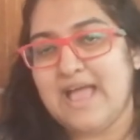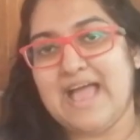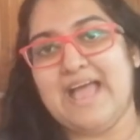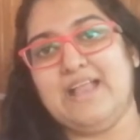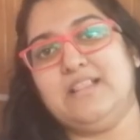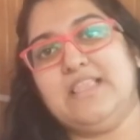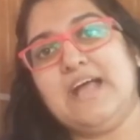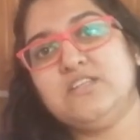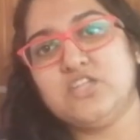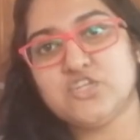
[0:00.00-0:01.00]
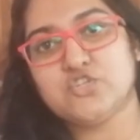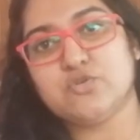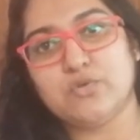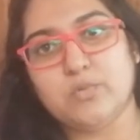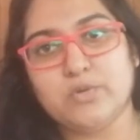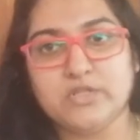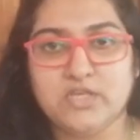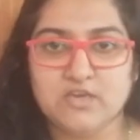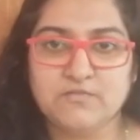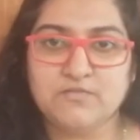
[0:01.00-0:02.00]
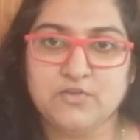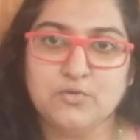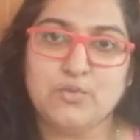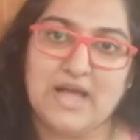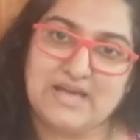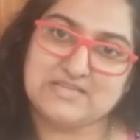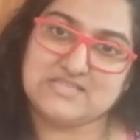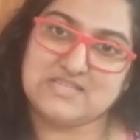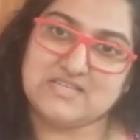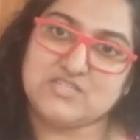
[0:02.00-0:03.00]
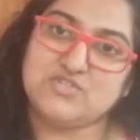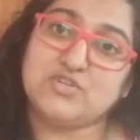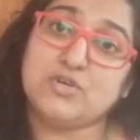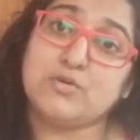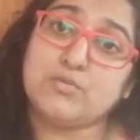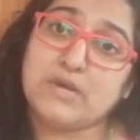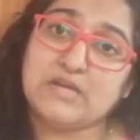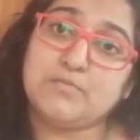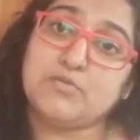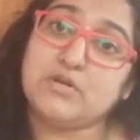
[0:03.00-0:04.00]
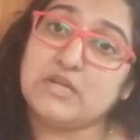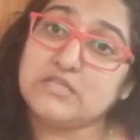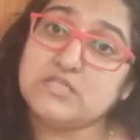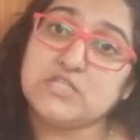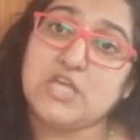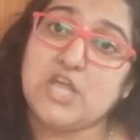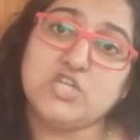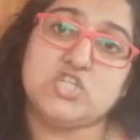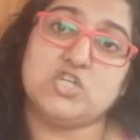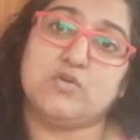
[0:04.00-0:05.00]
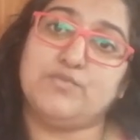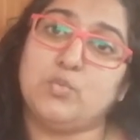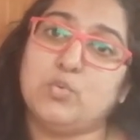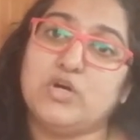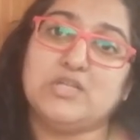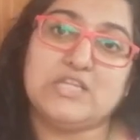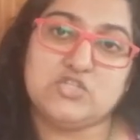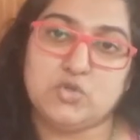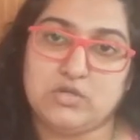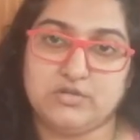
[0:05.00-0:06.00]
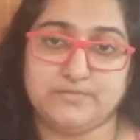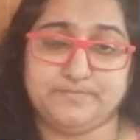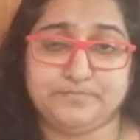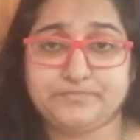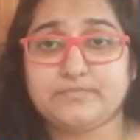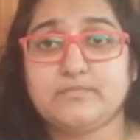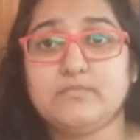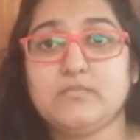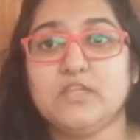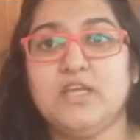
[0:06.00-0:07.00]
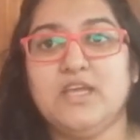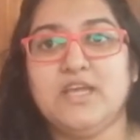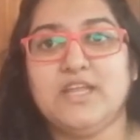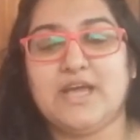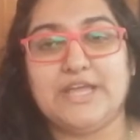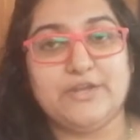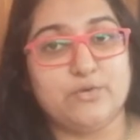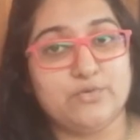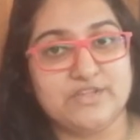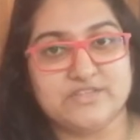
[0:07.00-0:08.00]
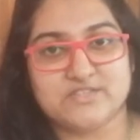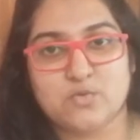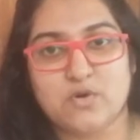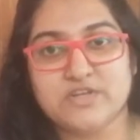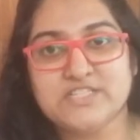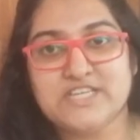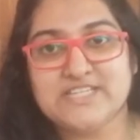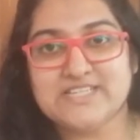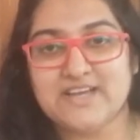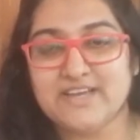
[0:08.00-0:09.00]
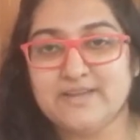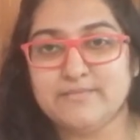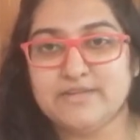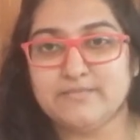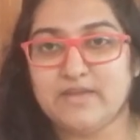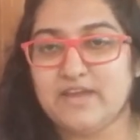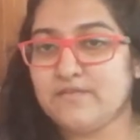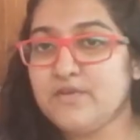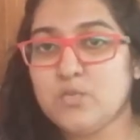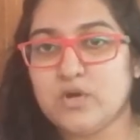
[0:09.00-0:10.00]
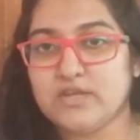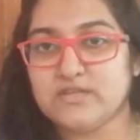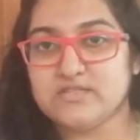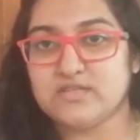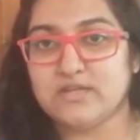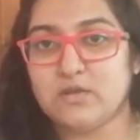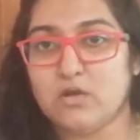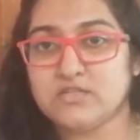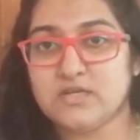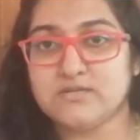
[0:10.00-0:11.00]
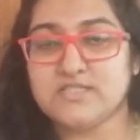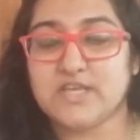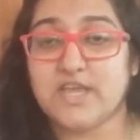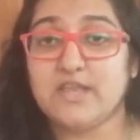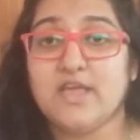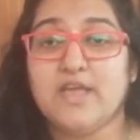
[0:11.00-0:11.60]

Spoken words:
and that dictionary will give you access to the correct pronunciation of the word that you learn. Now I know that it's quarantine time and everyone is in a lockdown state.